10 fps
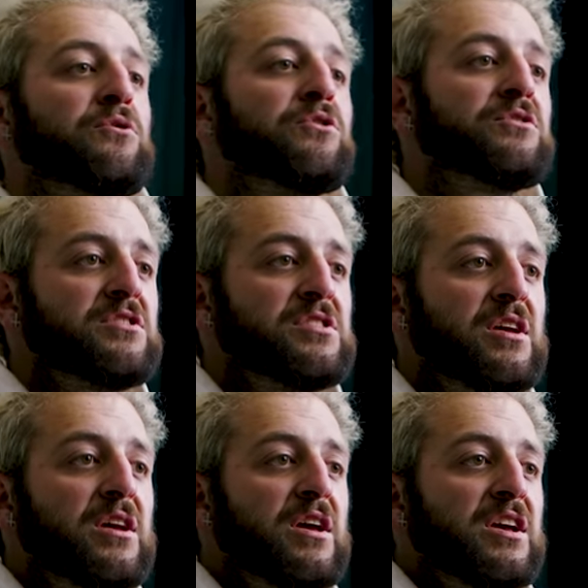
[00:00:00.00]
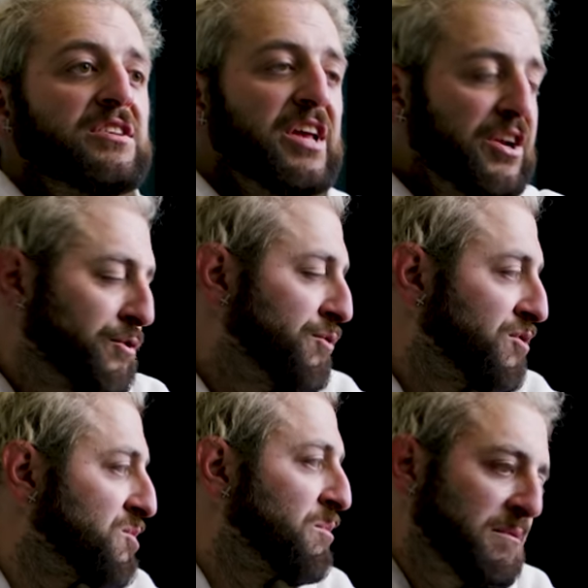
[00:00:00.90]
Cruz. Santa
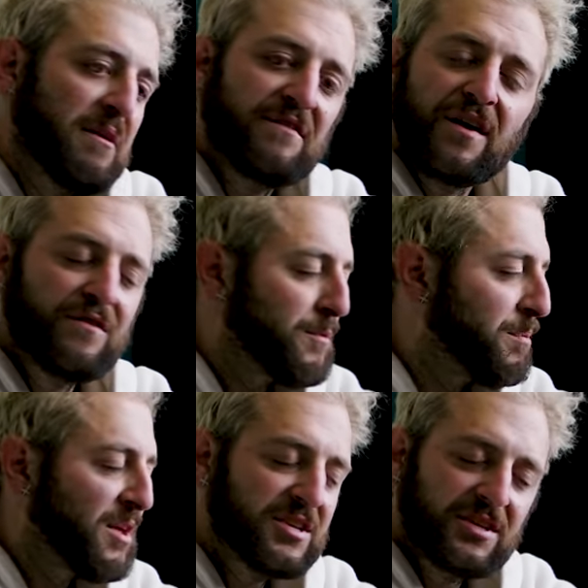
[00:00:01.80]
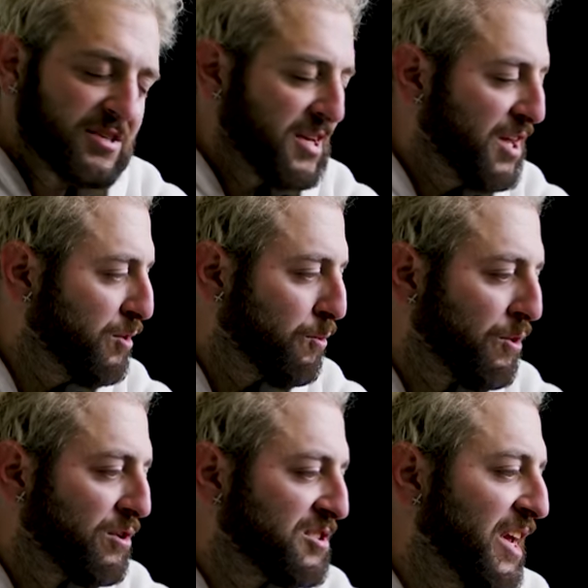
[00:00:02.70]
Cruz is one of my favorite places in the
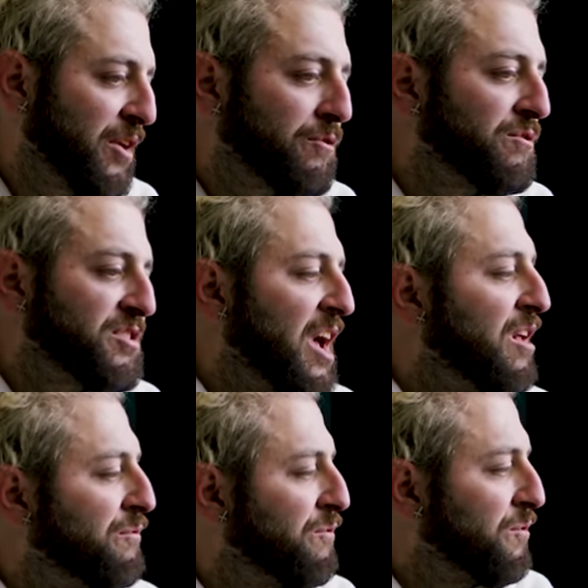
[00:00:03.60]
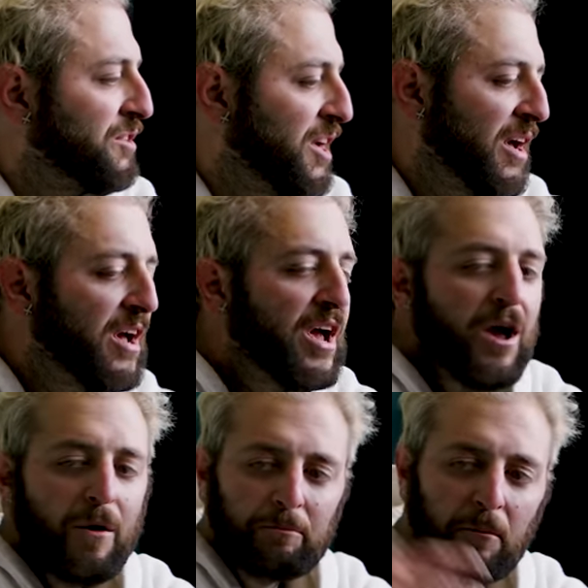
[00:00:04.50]
world, Santa Cruz, California.
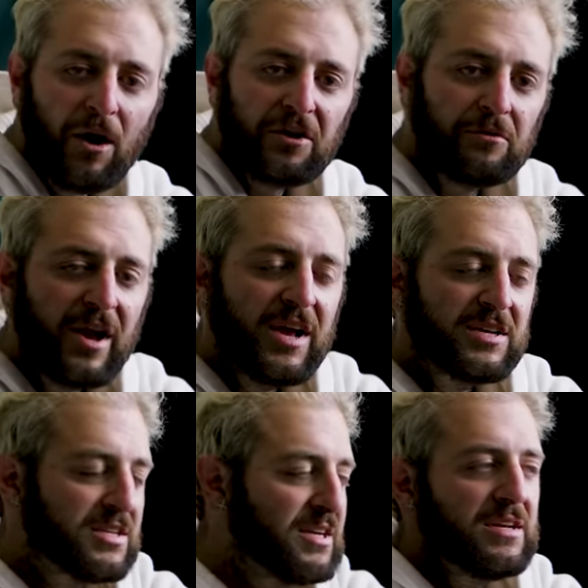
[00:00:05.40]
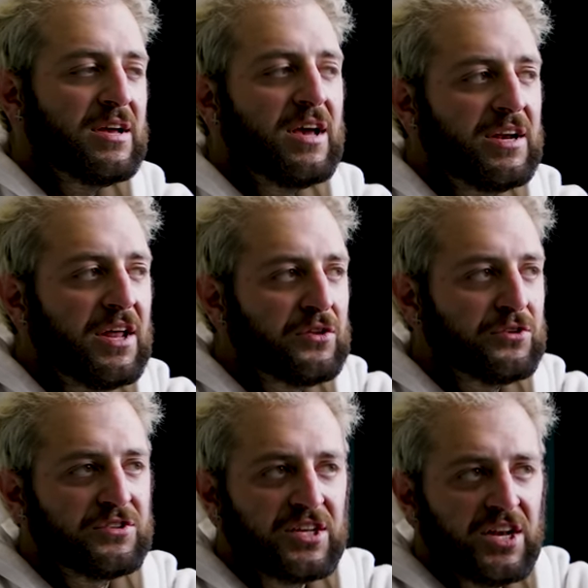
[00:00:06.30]
Monterey is an, another
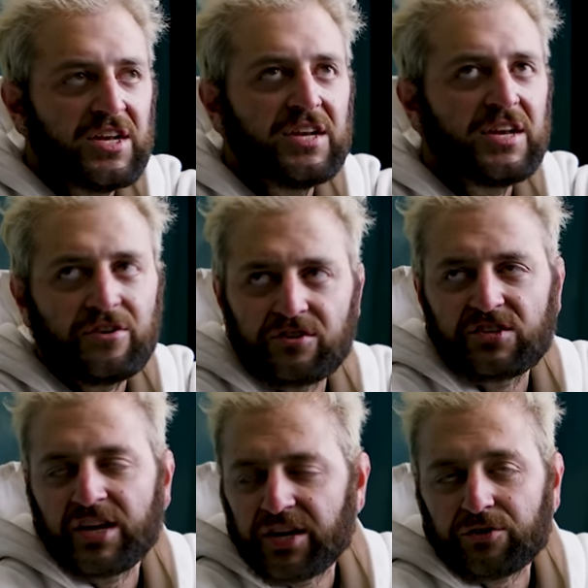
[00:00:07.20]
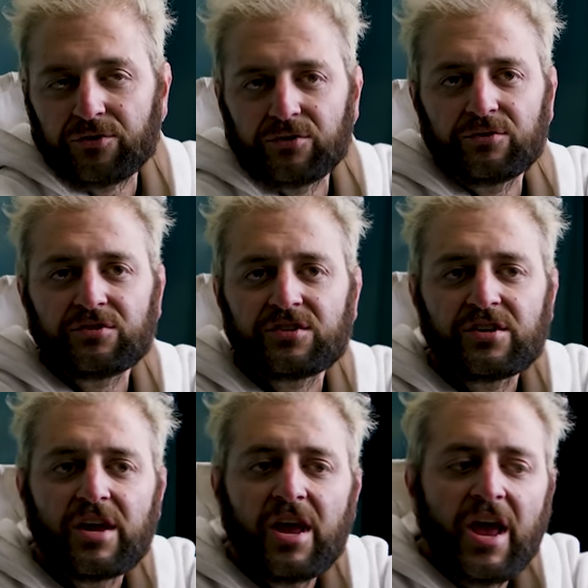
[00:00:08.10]
city near Santa Cruz.
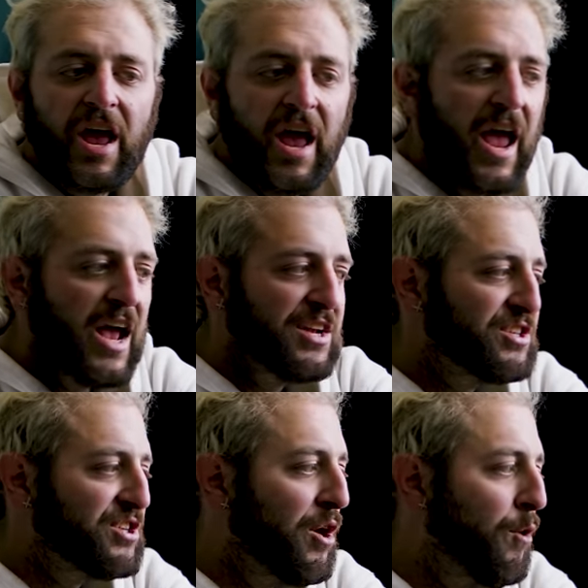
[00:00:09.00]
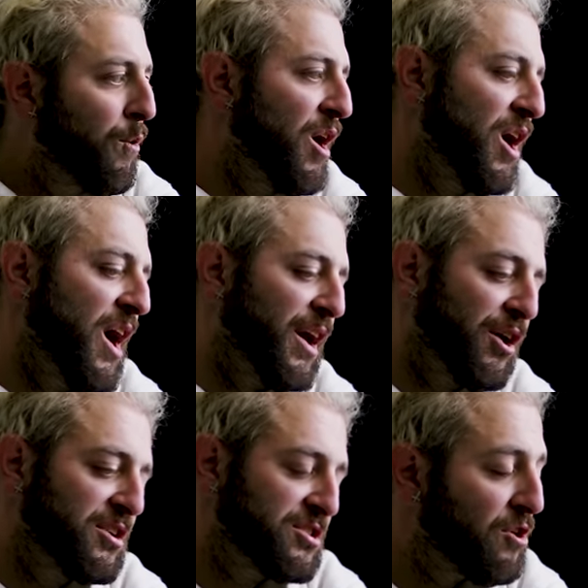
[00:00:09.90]
And so uh, I
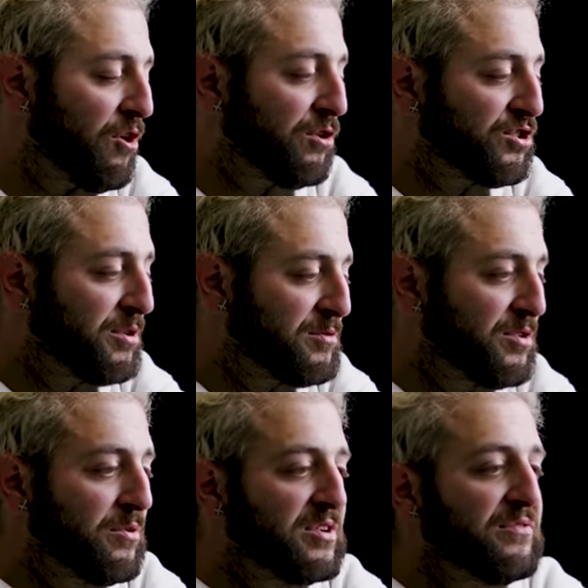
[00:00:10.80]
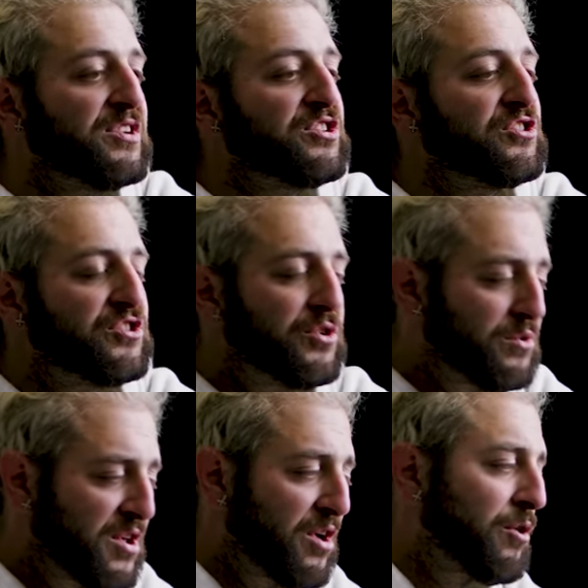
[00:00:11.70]
got a scholarship to a Division
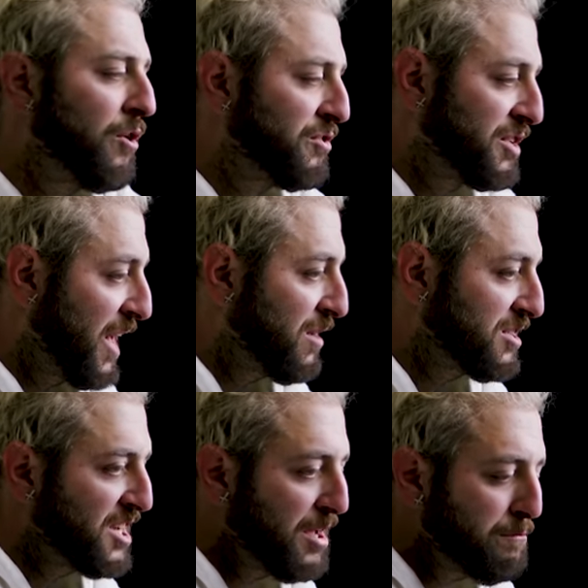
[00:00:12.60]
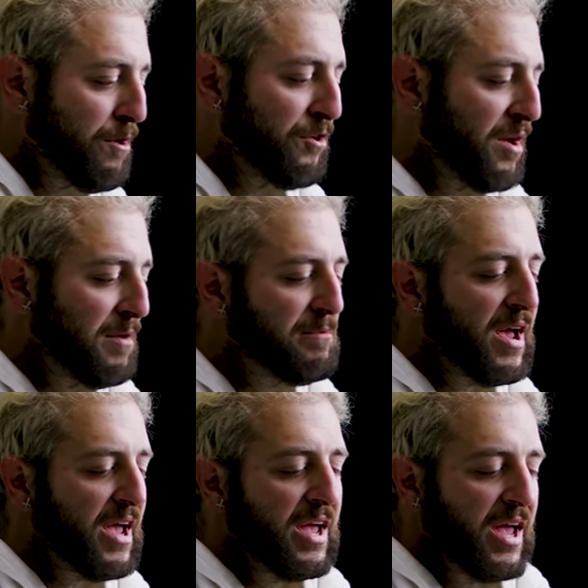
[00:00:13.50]
two there called Cal State Monterey
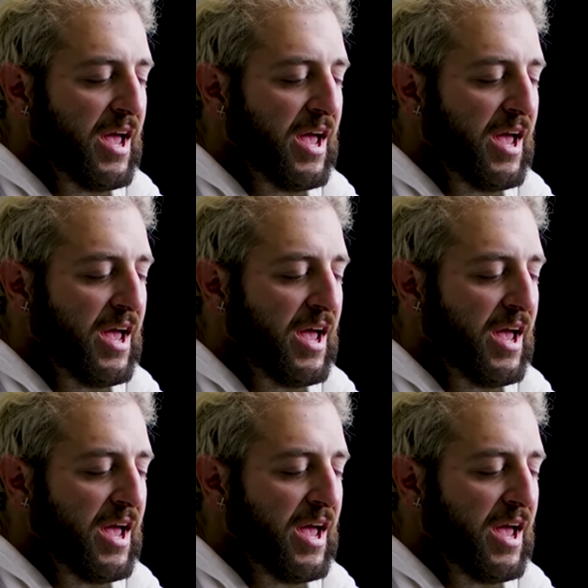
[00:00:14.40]
Bay.